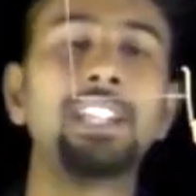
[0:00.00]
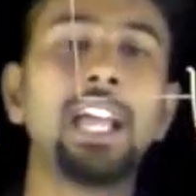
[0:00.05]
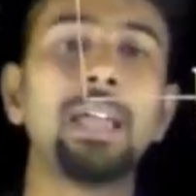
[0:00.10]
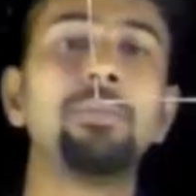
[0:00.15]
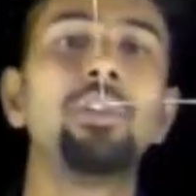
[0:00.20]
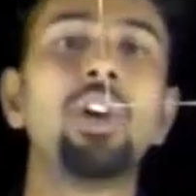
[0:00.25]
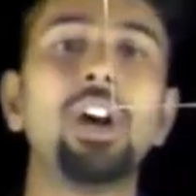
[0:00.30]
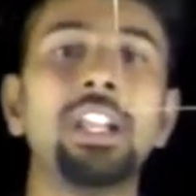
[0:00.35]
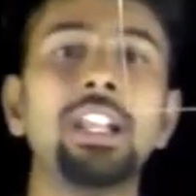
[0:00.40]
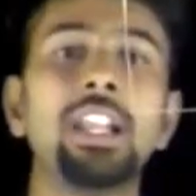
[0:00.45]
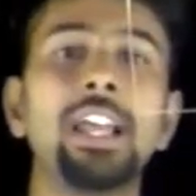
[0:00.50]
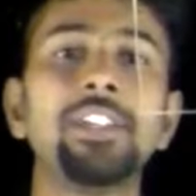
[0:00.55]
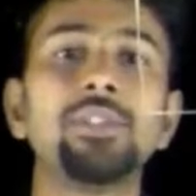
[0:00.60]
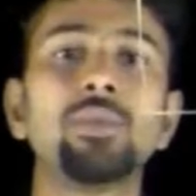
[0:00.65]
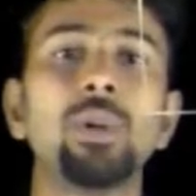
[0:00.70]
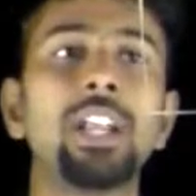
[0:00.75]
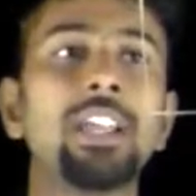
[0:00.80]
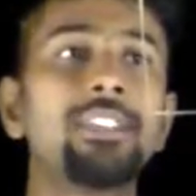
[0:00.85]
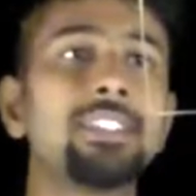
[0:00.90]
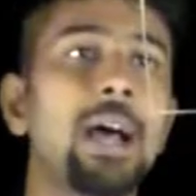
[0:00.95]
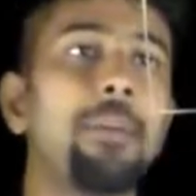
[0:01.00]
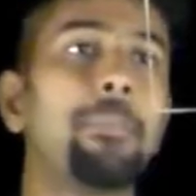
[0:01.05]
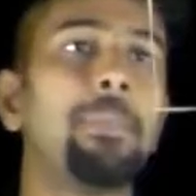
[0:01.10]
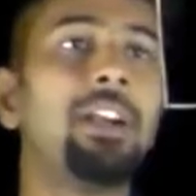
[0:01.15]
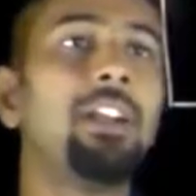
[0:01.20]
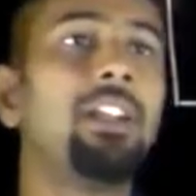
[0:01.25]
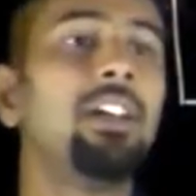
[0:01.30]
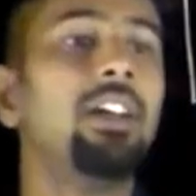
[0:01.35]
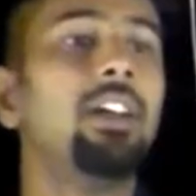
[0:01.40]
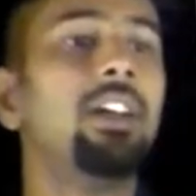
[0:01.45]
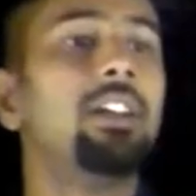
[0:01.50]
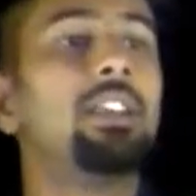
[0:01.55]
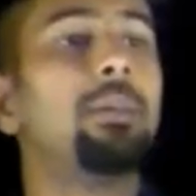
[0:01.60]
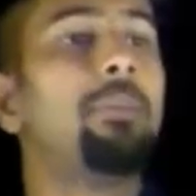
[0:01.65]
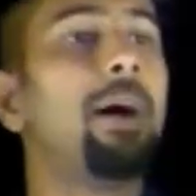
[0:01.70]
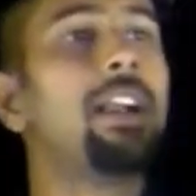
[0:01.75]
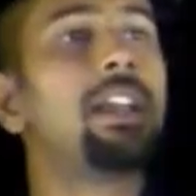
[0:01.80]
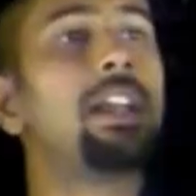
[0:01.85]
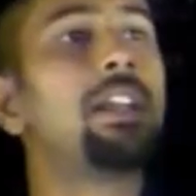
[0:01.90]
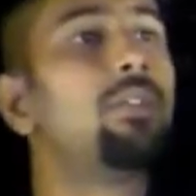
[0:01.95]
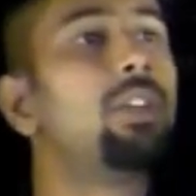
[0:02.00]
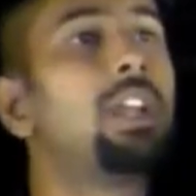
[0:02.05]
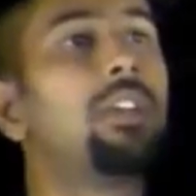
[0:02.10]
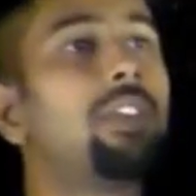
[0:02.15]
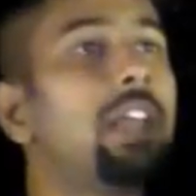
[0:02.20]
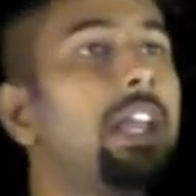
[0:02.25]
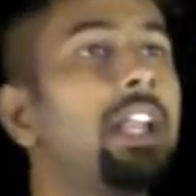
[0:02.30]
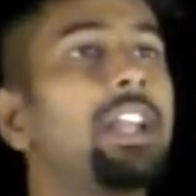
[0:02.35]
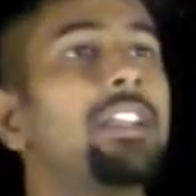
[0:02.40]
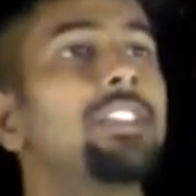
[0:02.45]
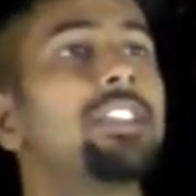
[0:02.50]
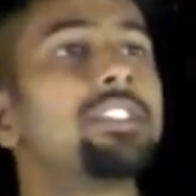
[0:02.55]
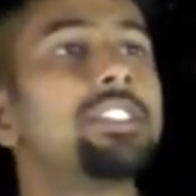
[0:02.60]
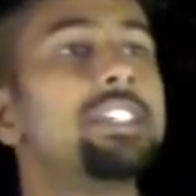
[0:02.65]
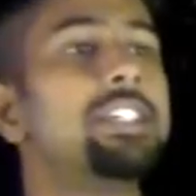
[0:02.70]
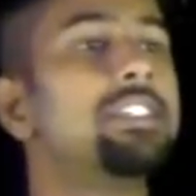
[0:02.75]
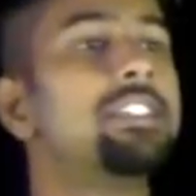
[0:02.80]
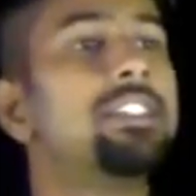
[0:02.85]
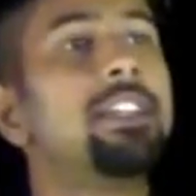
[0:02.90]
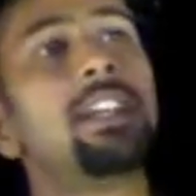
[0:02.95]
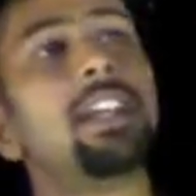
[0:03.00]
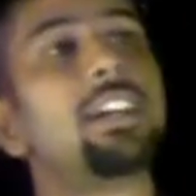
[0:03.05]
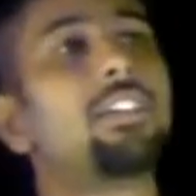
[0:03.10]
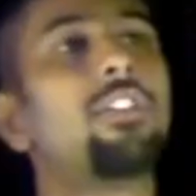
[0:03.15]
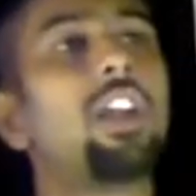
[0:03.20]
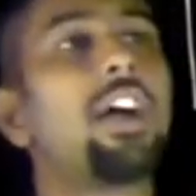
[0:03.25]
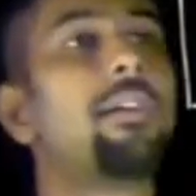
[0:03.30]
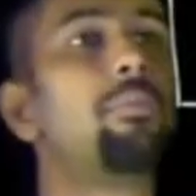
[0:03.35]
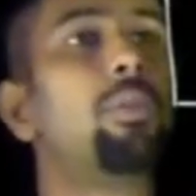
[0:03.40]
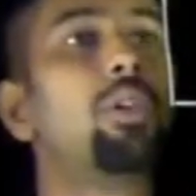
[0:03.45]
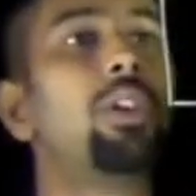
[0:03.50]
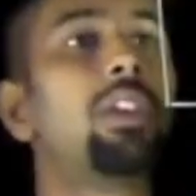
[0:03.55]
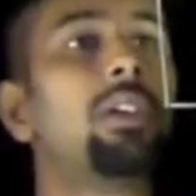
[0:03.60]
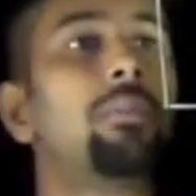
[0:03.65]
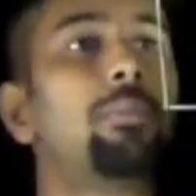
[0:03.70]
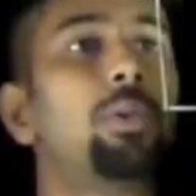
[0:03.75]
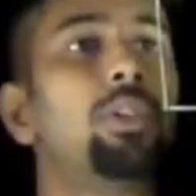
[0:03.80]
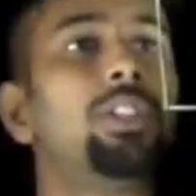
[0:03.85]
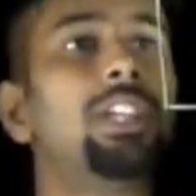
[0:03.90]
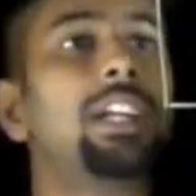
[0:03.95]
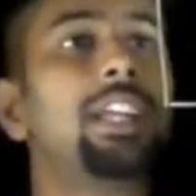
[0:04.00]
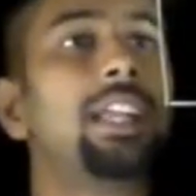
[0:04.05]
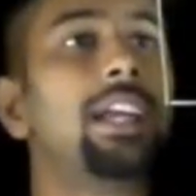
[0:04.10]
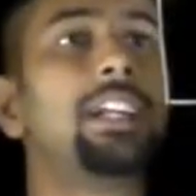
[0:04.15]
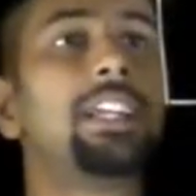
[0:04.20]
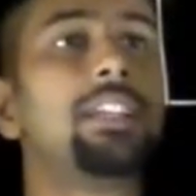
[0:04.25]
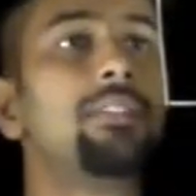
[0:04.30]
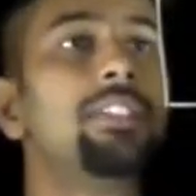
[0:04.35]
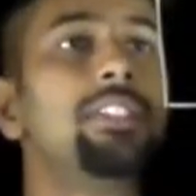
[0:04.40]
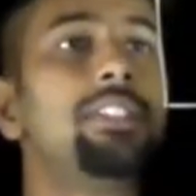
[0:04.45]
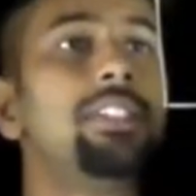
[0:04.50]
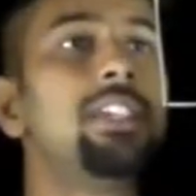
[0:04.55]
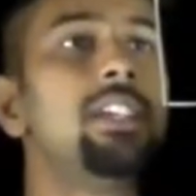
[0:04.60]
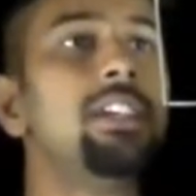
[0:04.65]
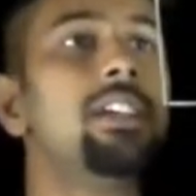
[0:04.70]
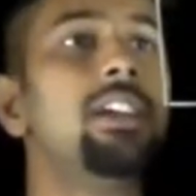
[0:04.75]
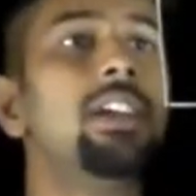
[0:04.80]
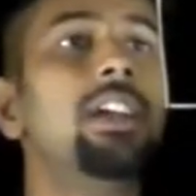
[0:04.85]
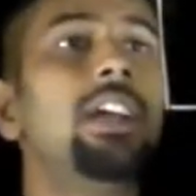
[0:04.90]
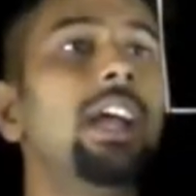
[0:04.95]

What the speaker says: the time you analyze what has happened, the battery would have taken this EC and it would have put that negative EC,